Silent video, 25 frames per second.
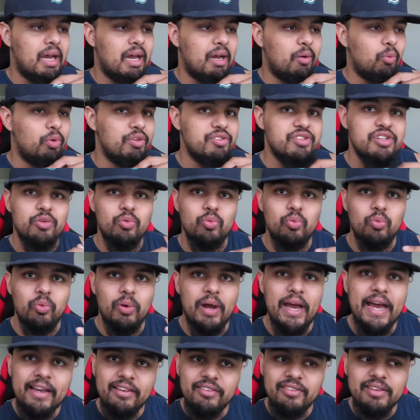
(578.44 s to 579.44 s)
was it
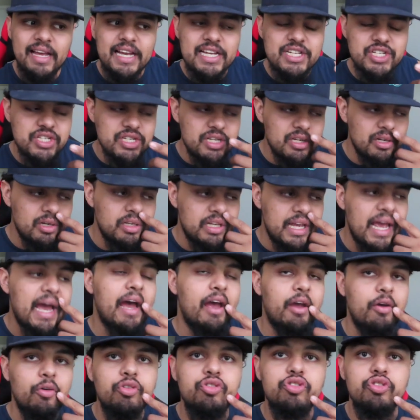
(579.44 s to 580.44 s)
Regs last year?
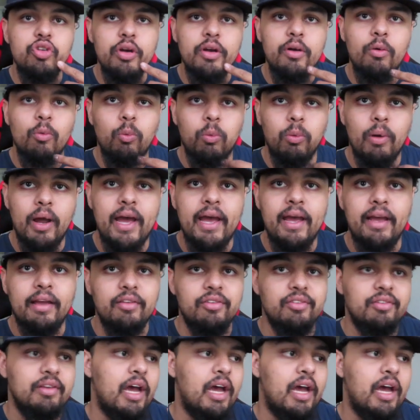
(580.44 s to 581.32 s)
Yeah, it was during Regs.